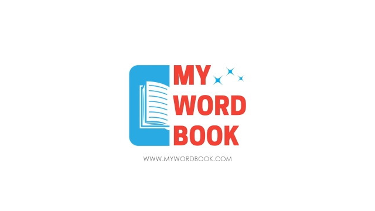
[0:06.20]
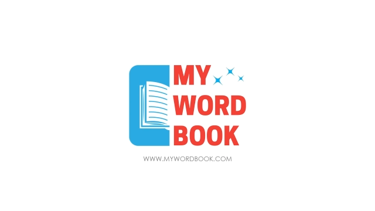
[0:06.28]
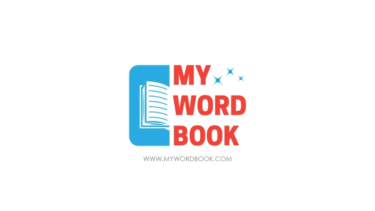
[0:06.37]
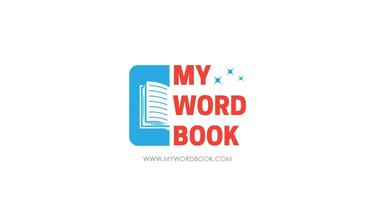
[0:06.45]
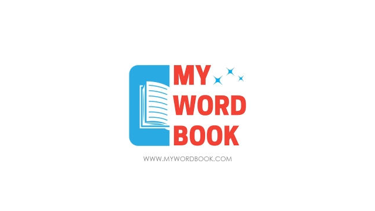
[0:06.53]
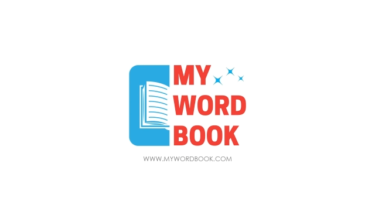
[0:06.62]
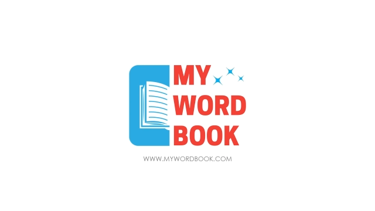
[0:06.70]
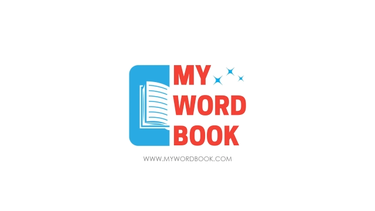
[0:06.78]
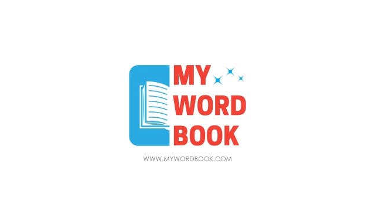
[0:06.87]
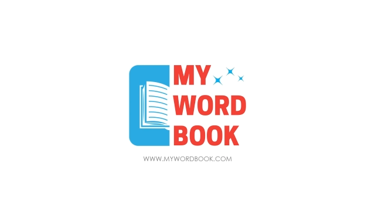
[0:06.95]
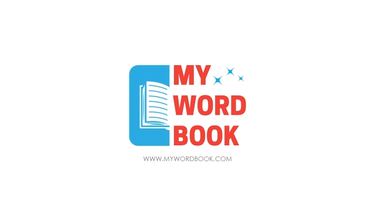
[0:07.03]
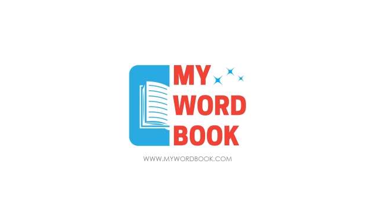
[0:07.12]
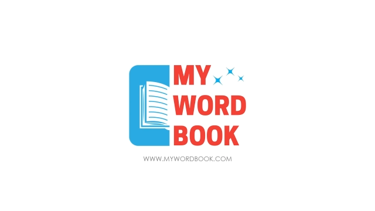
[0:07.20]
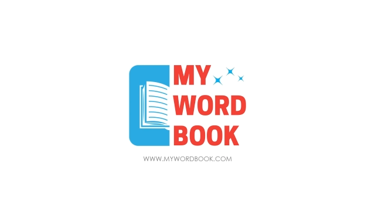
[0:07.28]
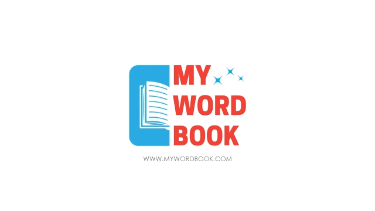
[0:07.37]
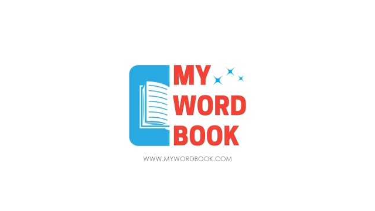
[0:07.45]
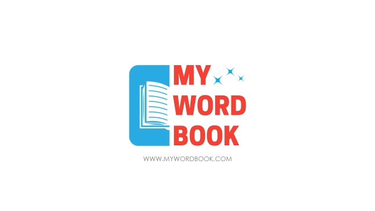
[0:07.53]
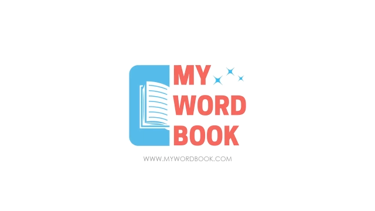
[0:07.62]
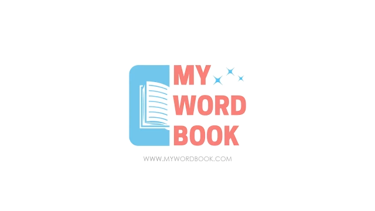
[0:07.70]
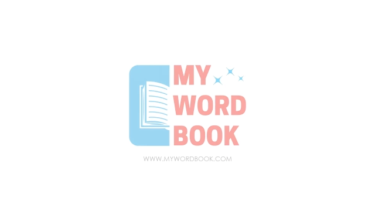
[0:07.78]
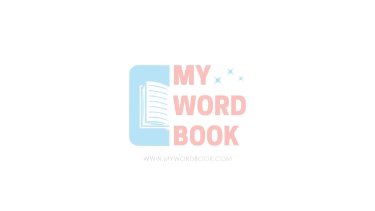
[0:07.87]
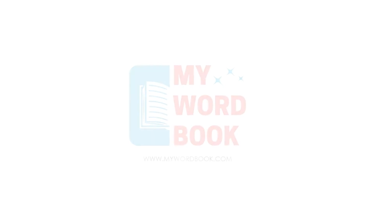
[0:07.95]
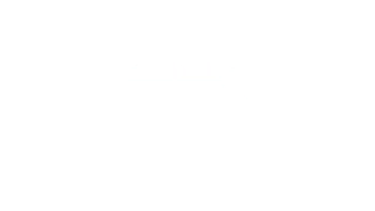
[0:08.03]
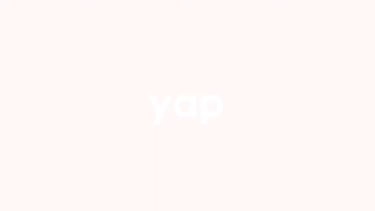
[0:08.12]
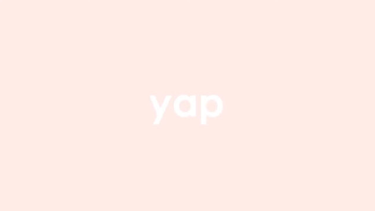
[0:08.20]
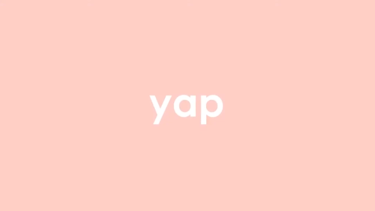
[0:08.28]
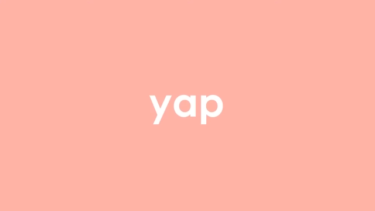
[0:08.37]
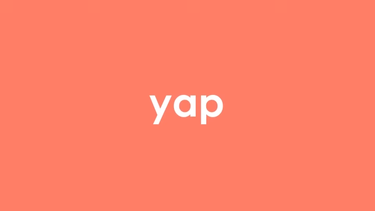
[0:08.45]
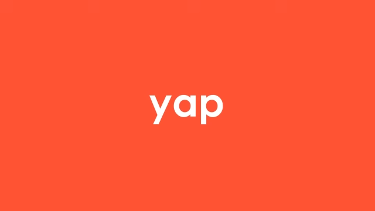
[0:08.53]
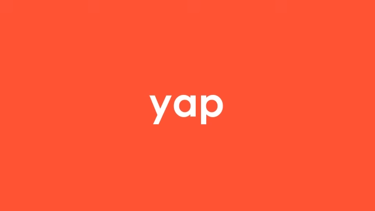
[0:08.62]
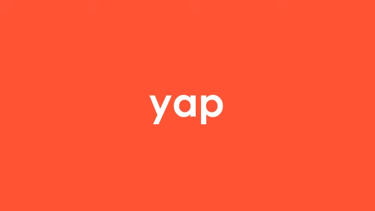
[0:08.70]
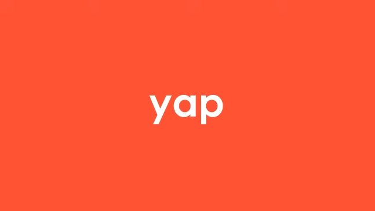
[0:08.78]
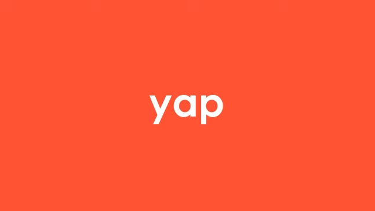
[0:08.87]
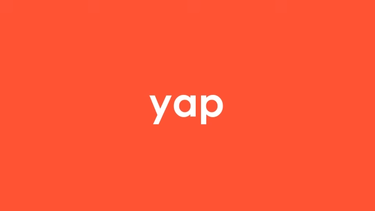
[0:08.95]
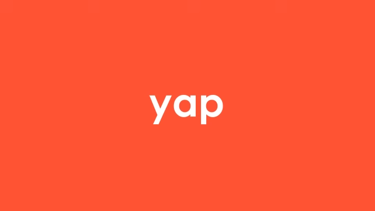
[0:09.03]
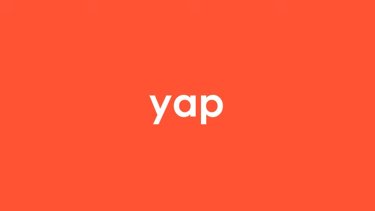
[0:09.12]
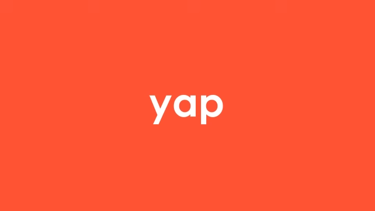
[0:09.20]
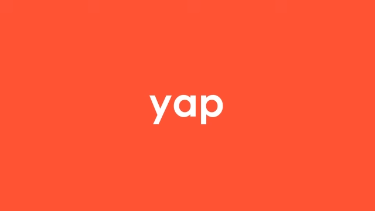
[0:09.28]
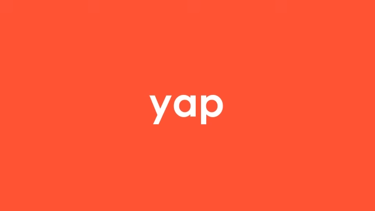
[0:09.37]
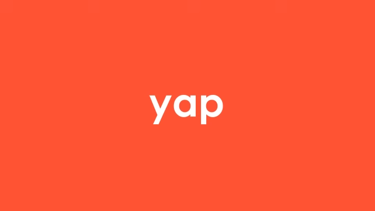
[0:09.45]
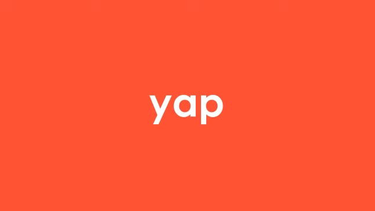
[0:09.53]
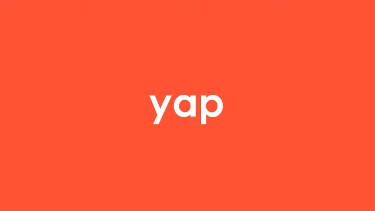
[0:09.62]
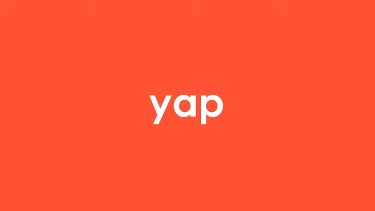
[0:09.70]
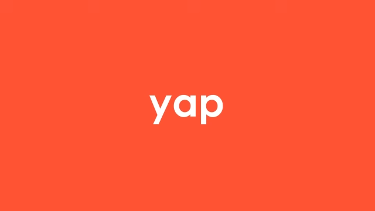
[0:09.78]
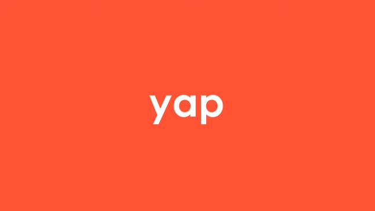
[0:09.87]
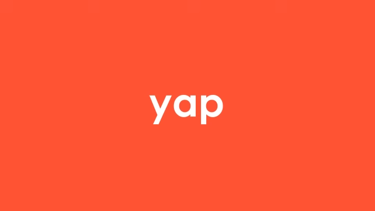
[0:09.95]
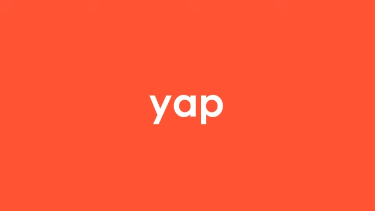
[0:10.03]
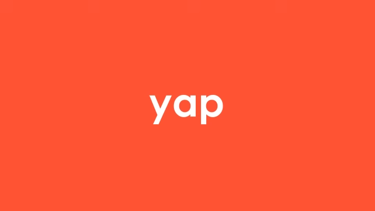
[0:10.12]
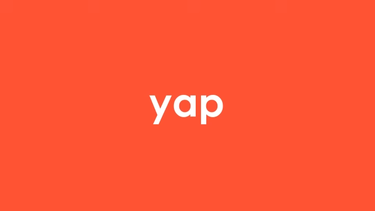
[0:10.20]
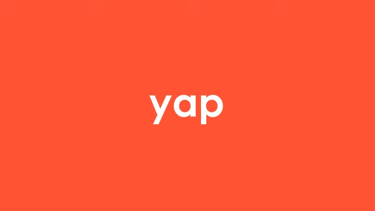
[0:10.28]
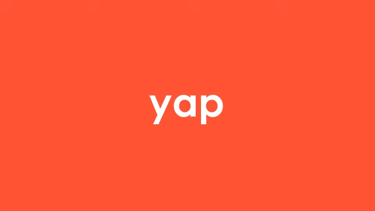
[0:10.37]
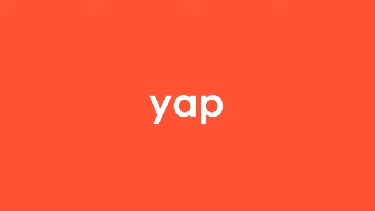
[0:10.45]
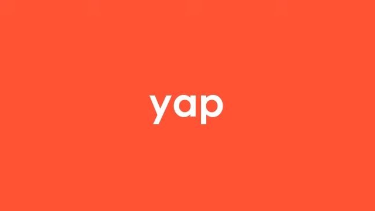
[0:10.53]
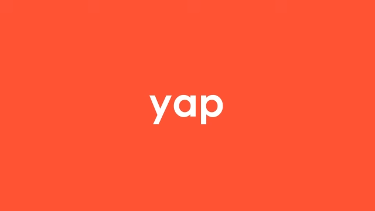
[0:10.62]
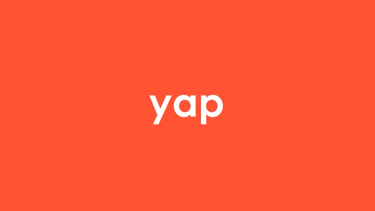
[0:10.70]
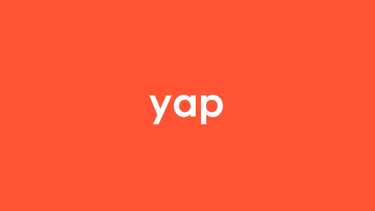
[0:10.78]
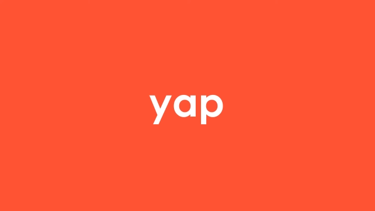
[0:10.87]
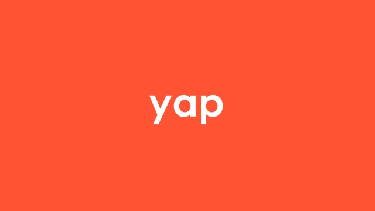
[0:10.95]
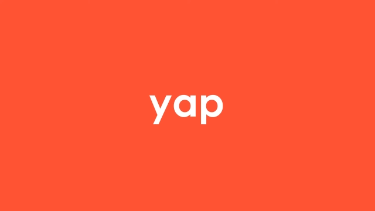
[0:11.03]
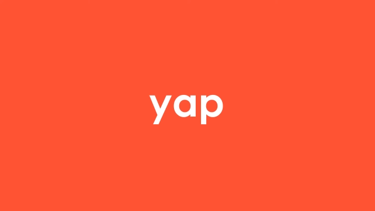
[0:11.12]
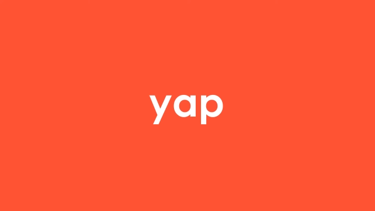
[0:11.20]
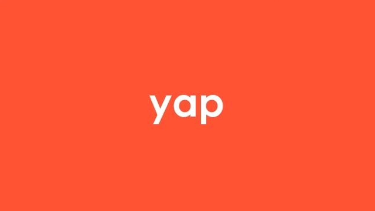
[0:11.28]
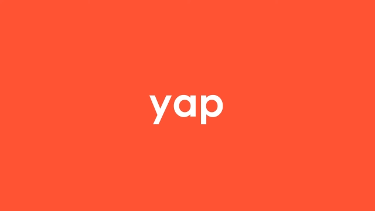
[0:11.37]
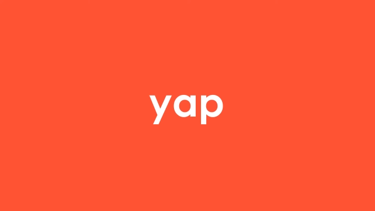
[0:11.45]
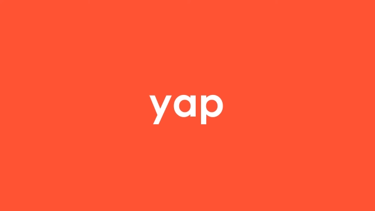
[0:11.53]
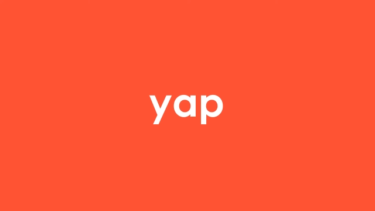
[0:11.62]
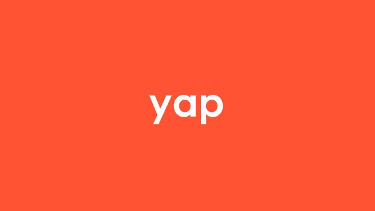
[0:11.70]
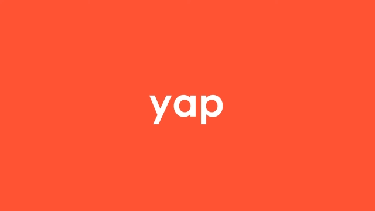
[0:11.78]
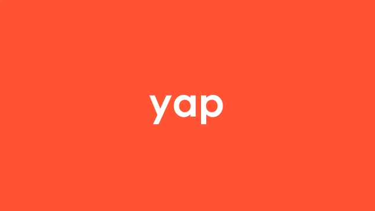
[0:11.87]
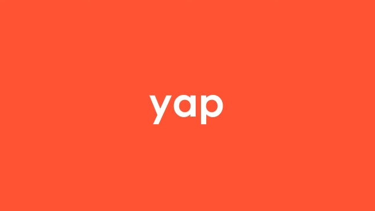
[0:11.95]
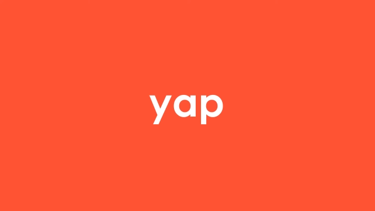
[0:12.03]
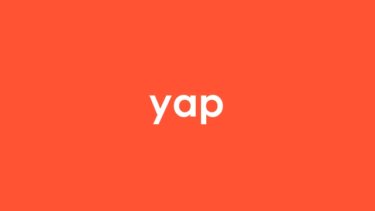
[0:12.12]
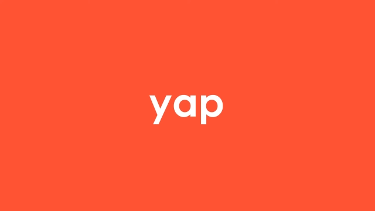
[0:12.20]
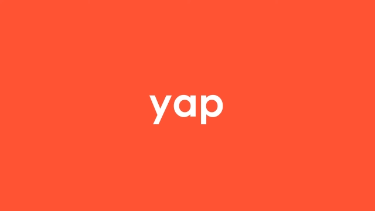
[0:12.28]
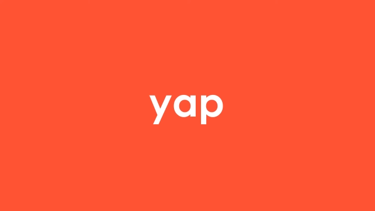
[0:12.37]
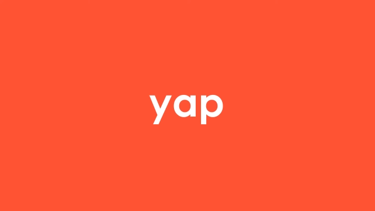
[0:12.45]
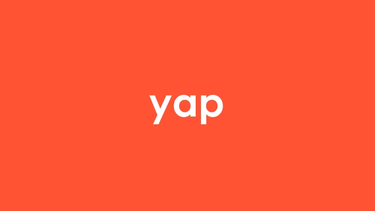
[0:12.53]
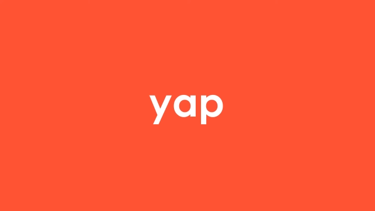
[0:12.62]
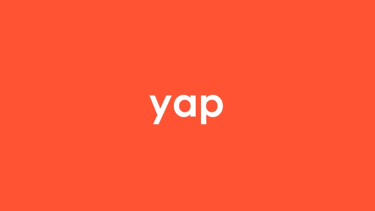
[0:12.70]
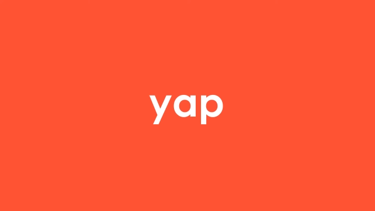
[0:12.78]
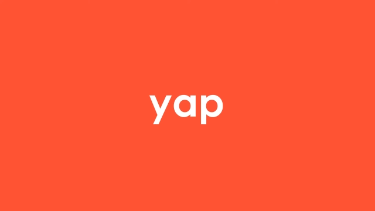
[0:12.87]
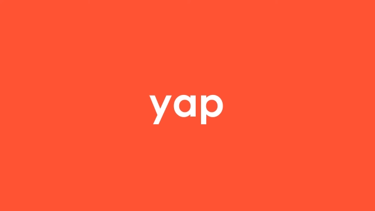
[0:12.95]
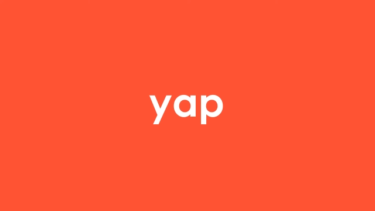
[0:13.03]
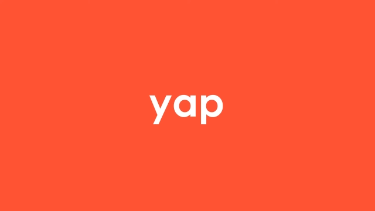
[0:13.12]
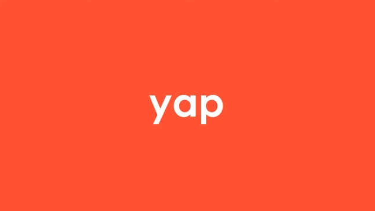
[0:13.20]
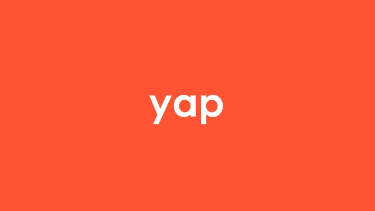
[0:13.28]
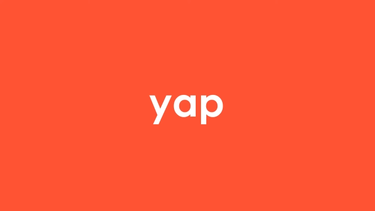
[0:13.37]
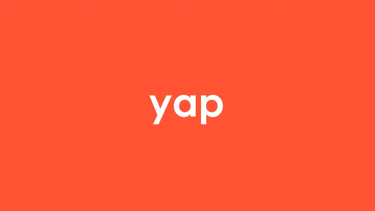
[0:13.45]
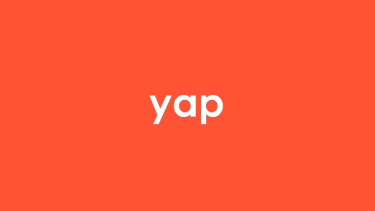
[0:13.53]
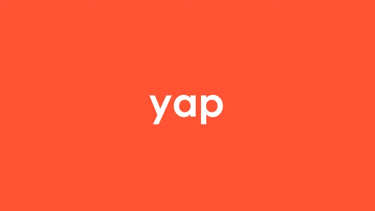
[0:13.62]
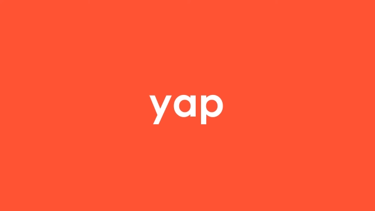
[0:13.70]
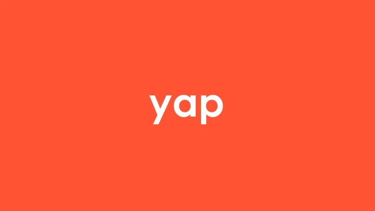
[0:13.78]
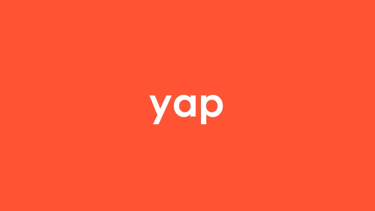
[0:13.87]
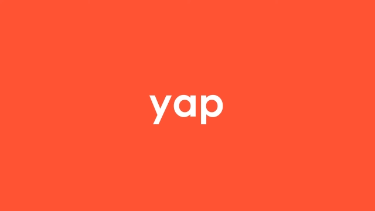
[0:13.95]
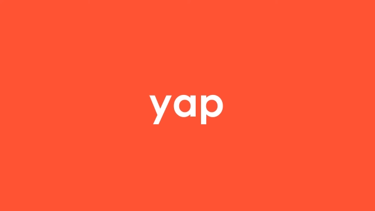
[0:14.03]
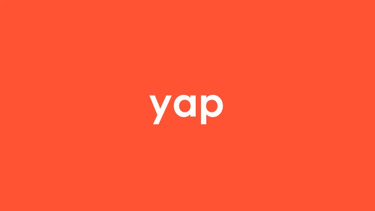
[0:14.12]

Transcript: (no speaker visible)